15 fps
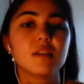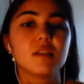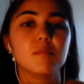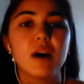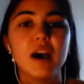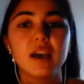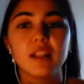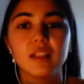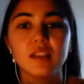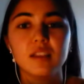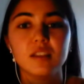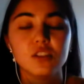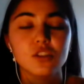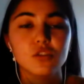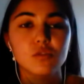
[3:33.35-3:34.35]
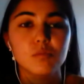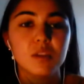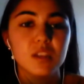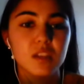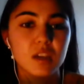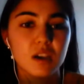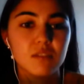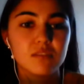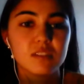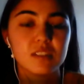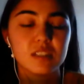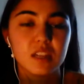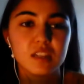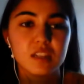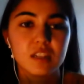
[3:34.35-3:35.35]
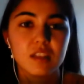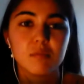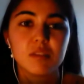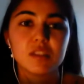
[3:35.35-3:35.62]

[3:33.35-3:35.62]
compile it into PDFs to send to them.